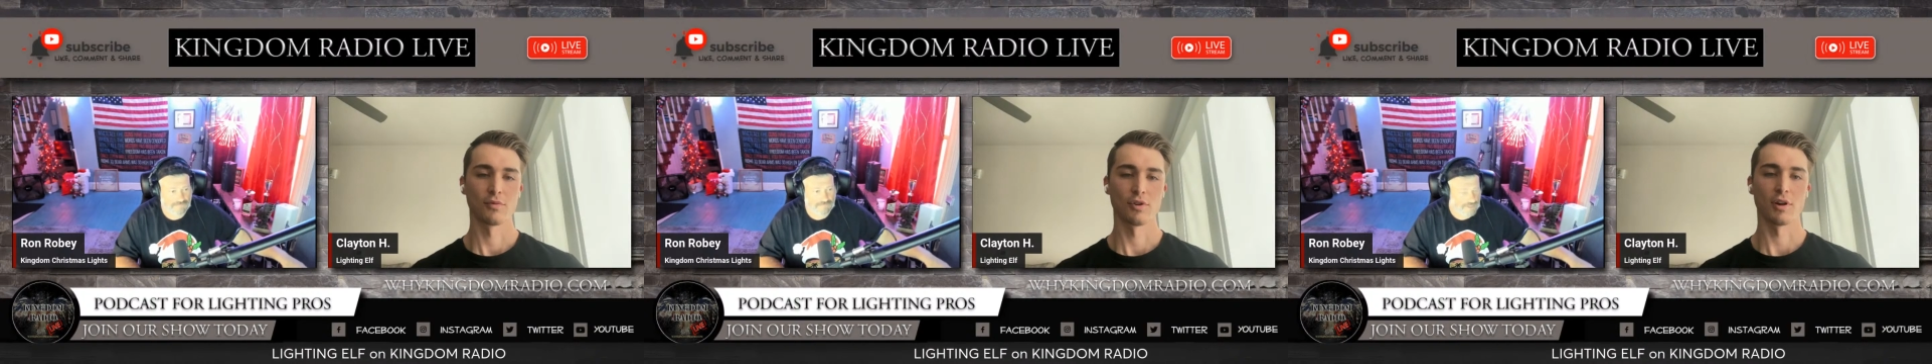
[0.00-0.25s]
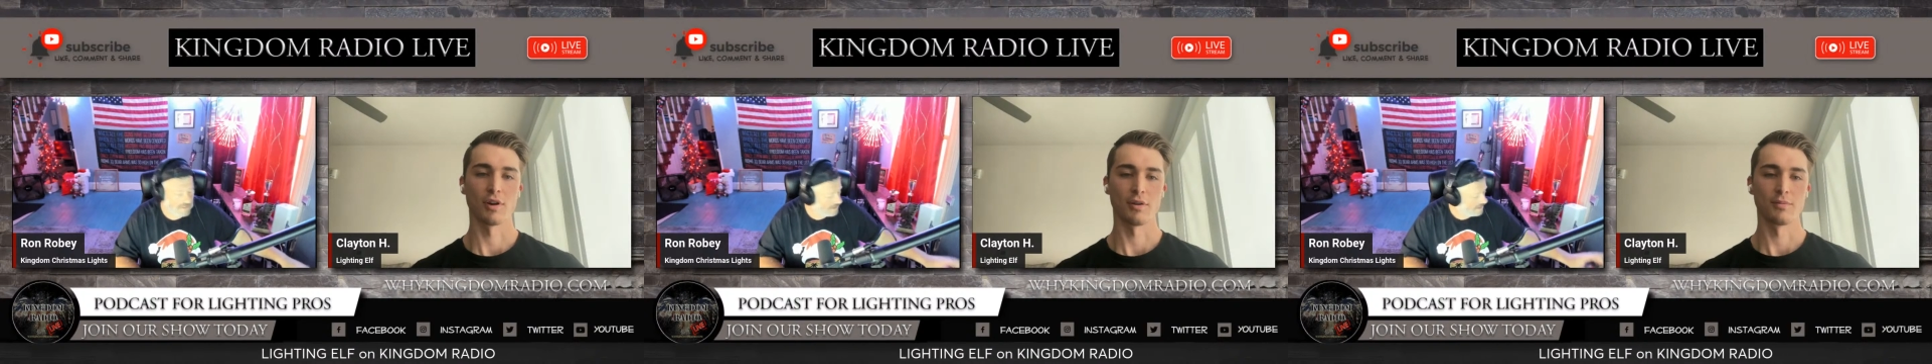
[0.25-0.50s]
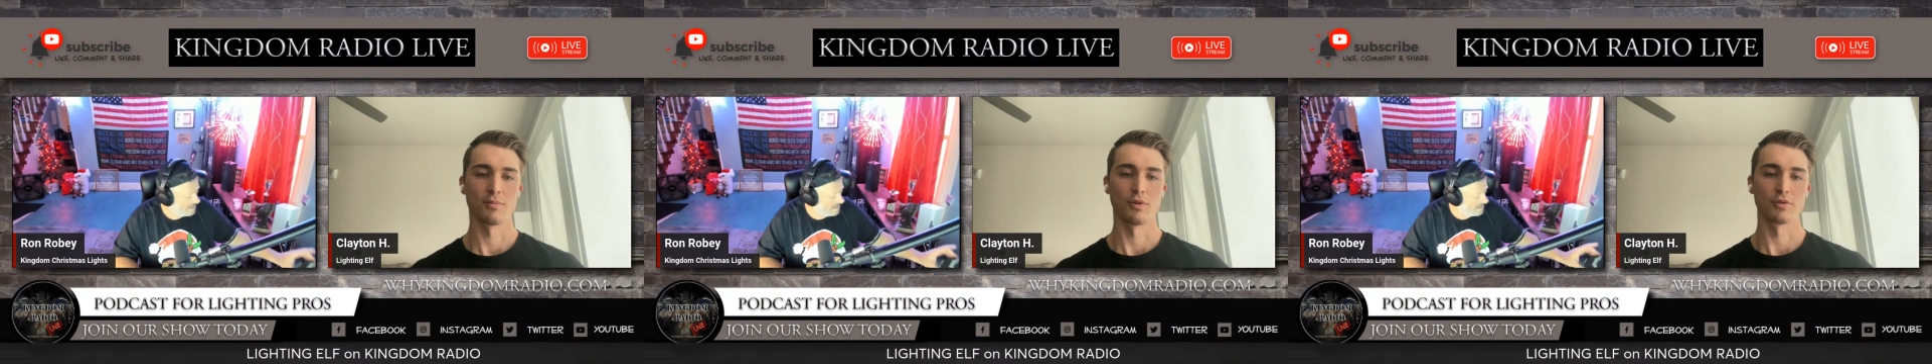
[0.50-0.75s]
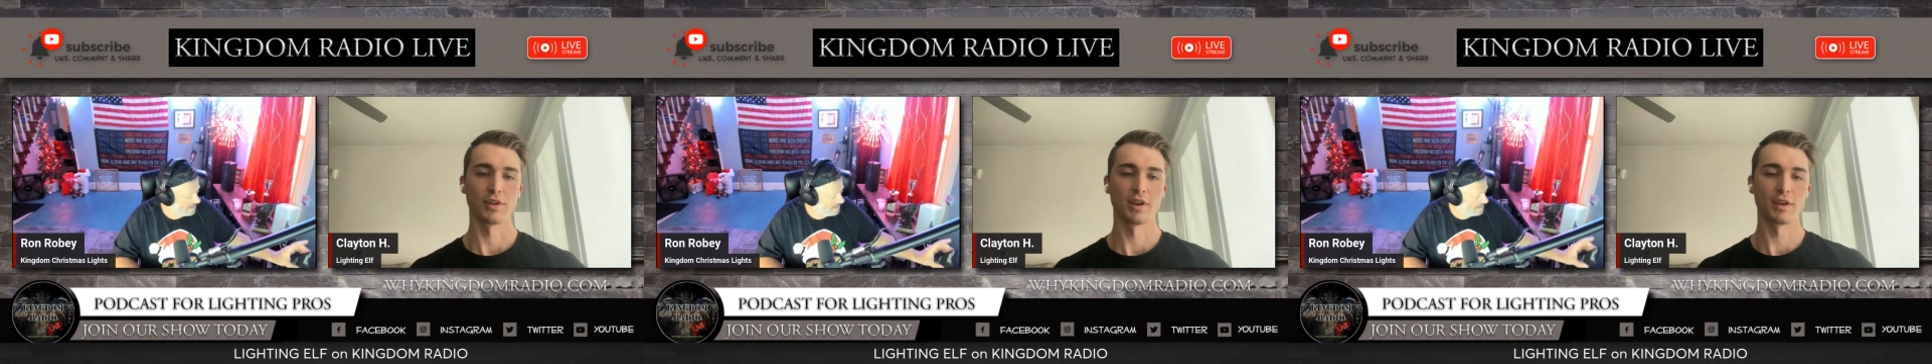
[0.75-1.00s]
All right.
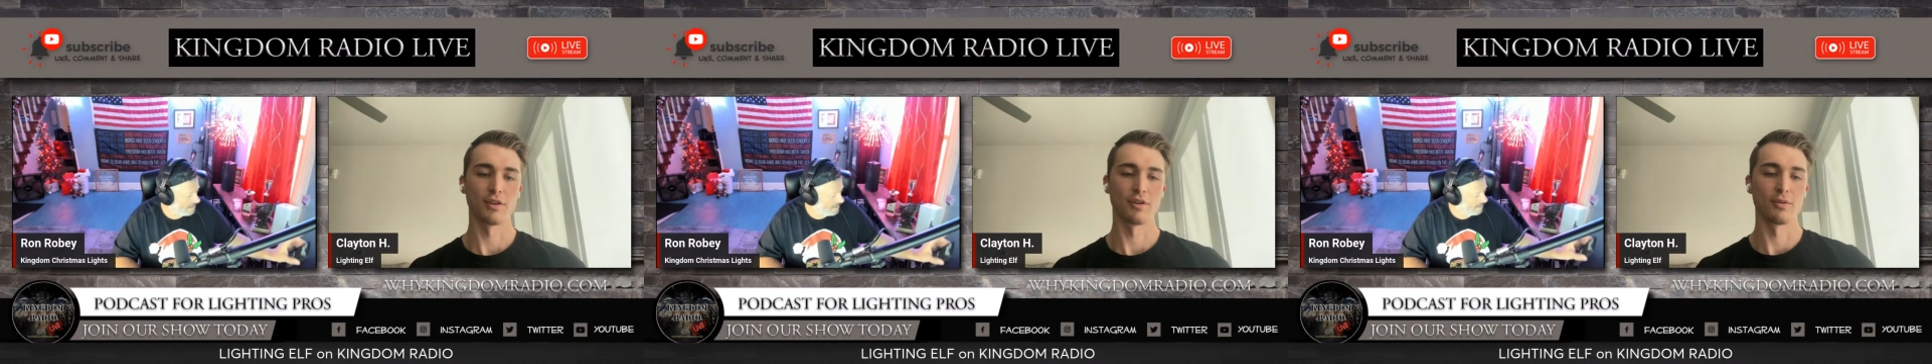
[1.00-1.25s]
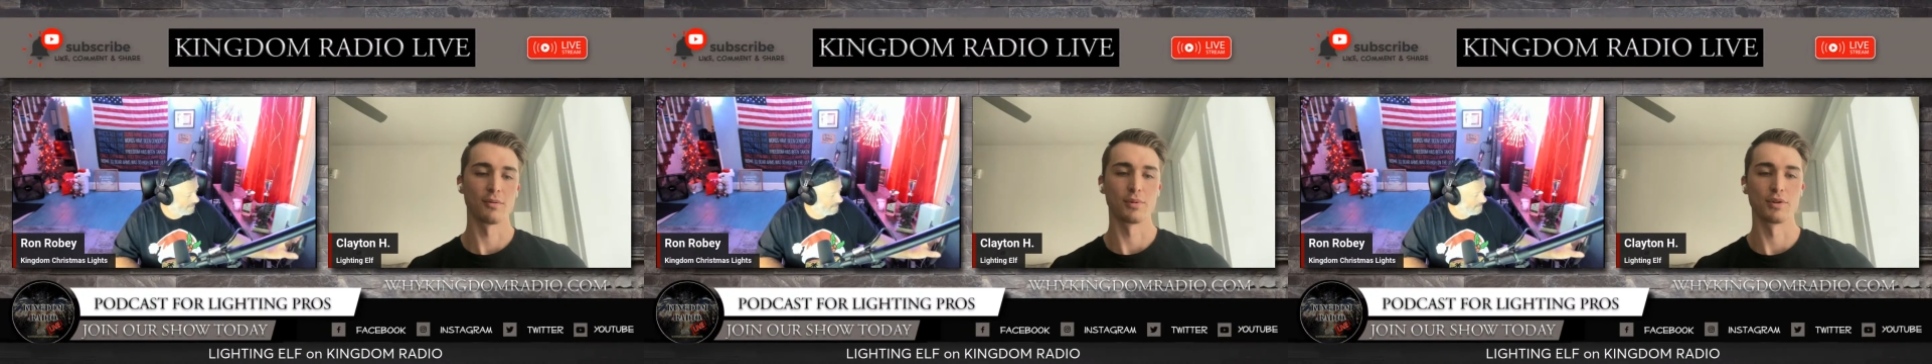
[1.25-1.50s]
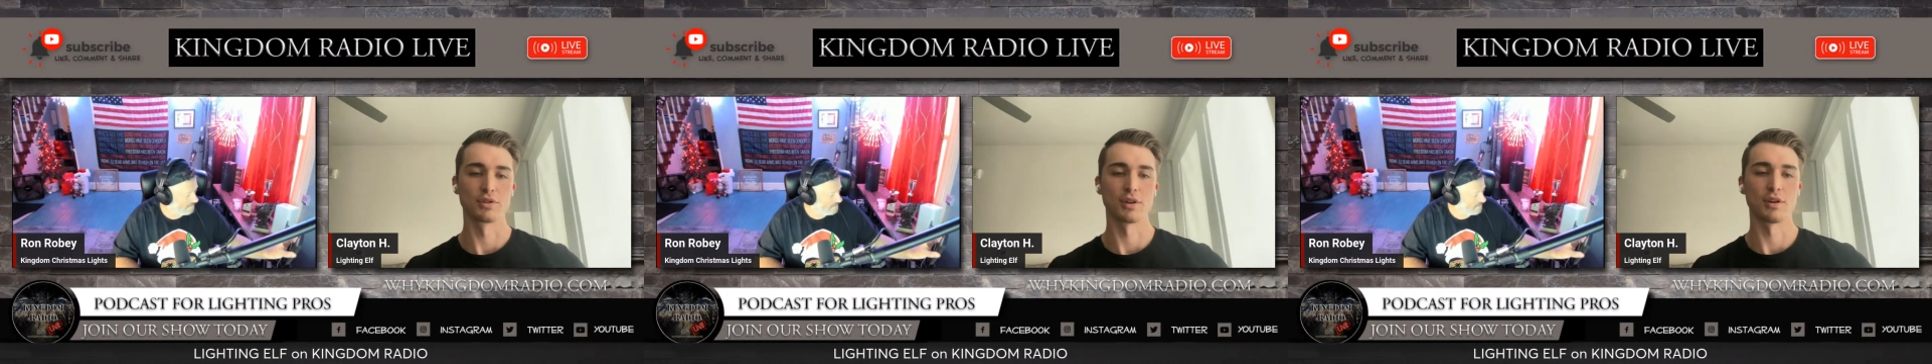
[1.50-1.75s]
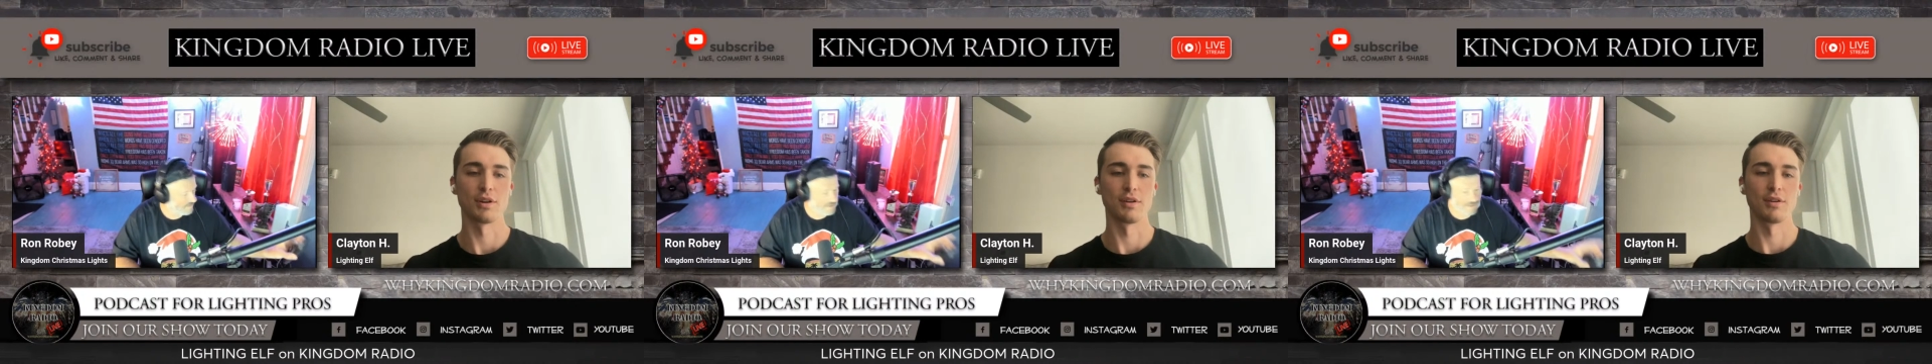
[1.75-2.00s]
Well, thank you.
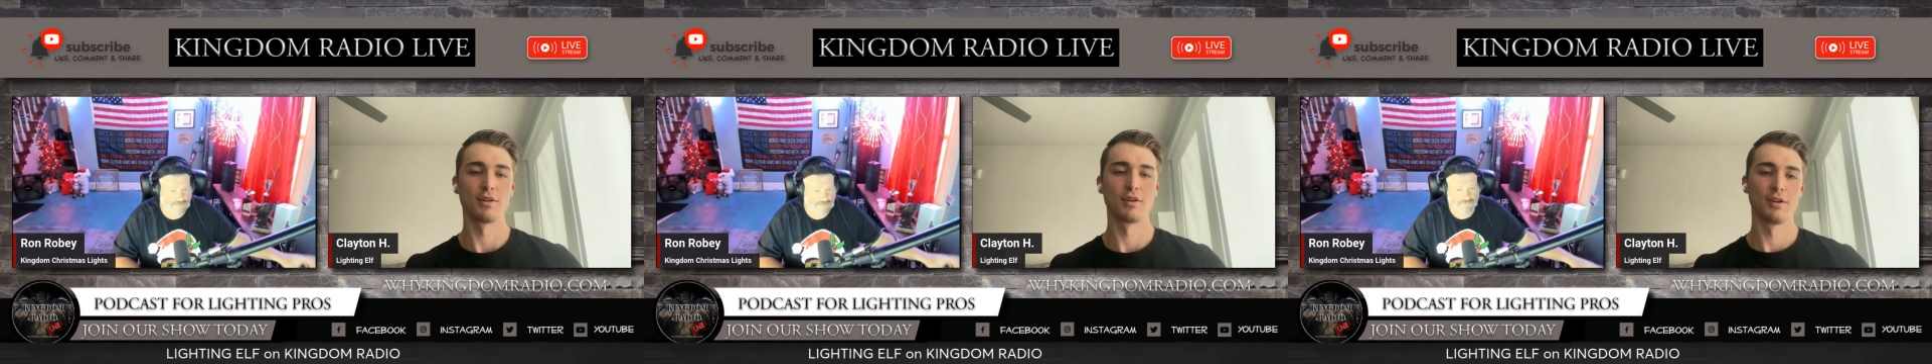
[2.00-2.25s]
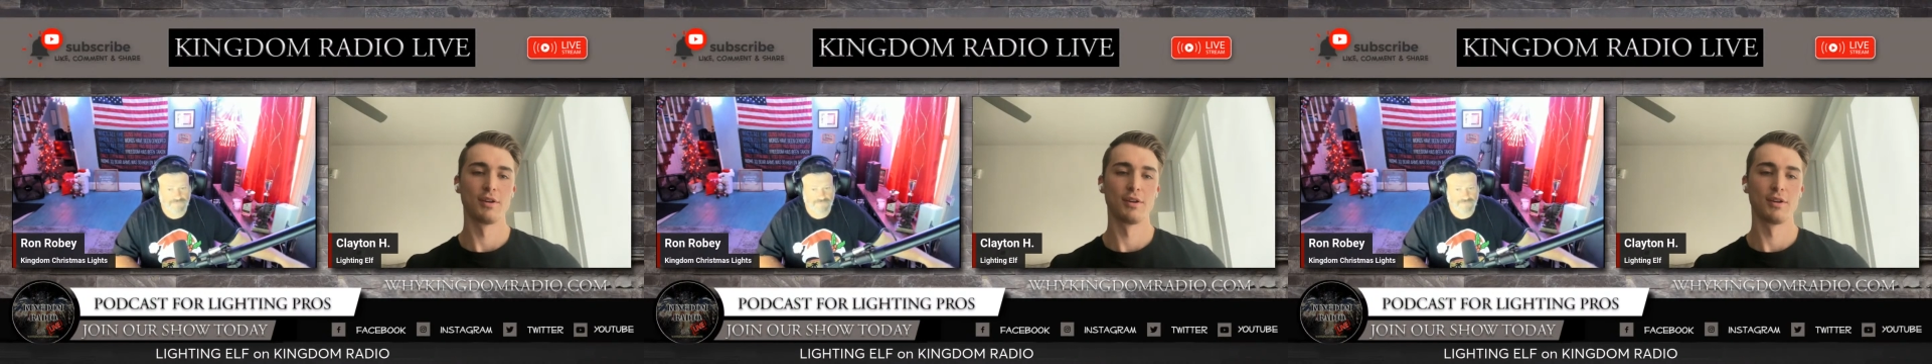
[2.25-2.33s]
Appreciate it.